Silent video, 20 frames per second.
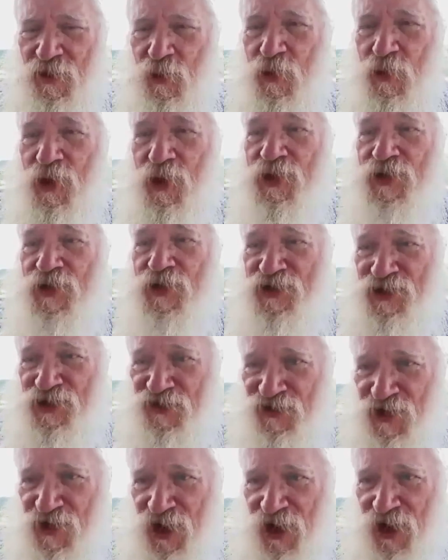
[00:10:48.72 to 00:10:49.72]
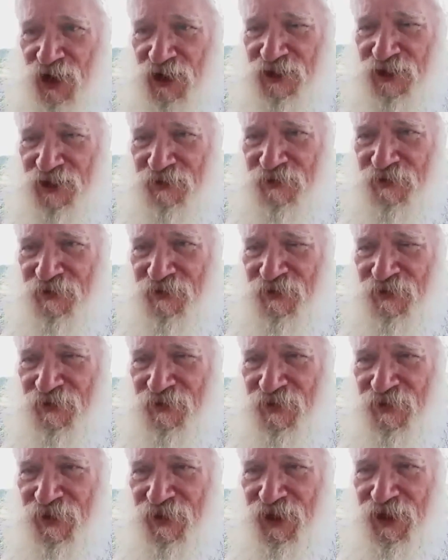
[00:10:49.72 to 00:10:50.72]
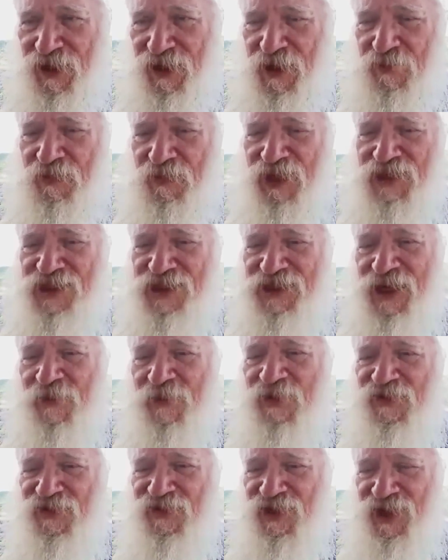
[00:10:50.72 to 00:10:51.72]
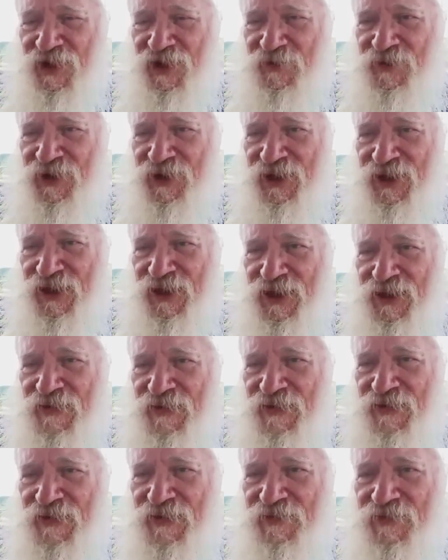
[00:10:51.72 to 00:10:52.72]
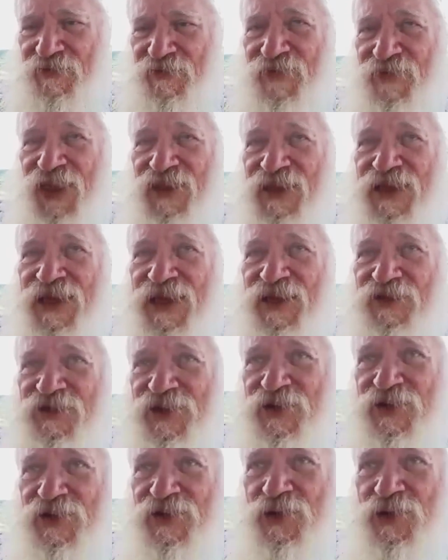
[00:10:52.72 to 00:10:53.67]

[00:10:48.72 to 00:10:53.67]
the words of God, but some of them need to